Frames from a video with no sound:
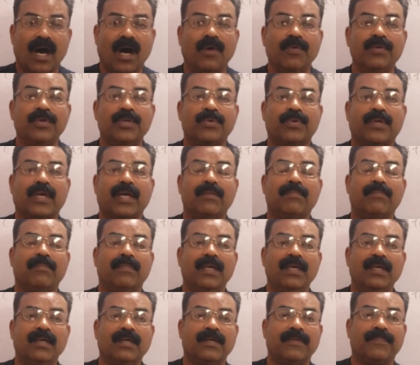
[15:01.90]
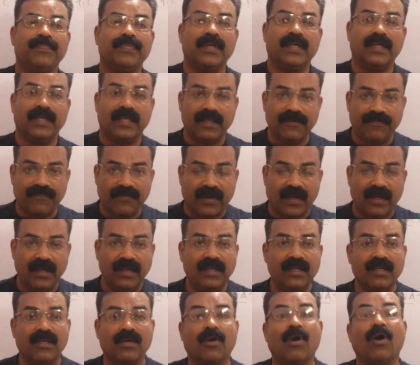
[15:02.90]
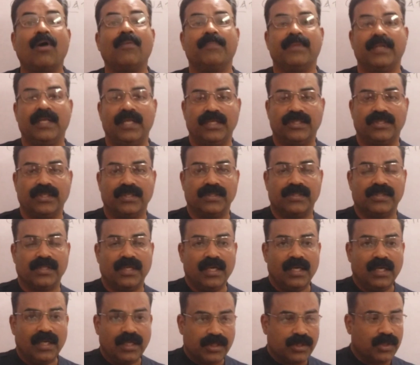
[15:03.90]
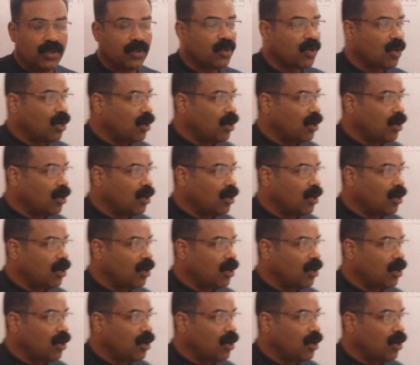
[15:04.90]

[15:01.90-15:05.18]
how you can make different combinations. So